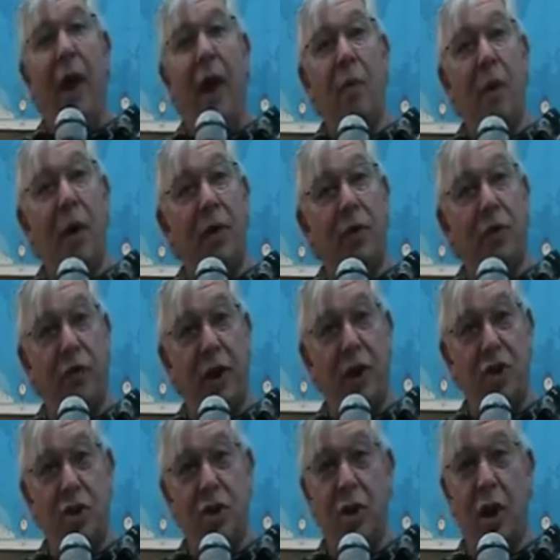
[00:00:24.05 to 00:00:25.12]
Anyway, the
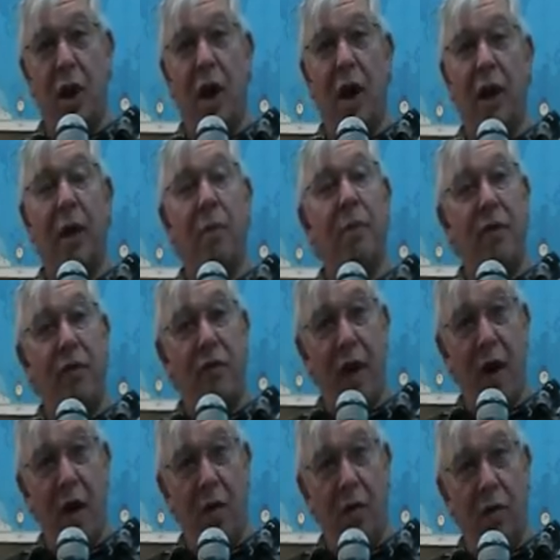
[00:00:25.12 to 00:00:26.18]
station can be
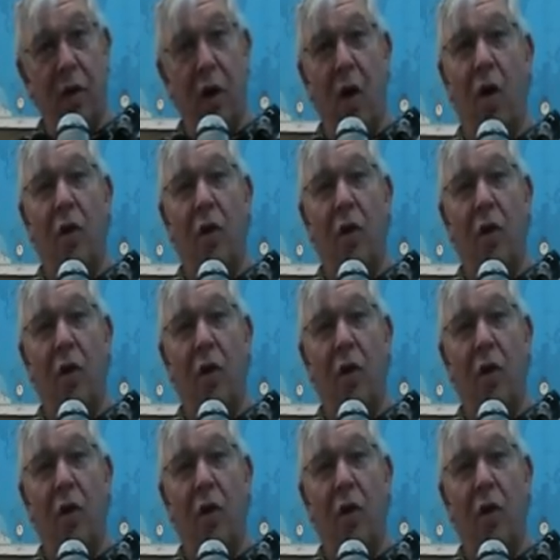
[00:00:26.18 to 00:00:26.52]
found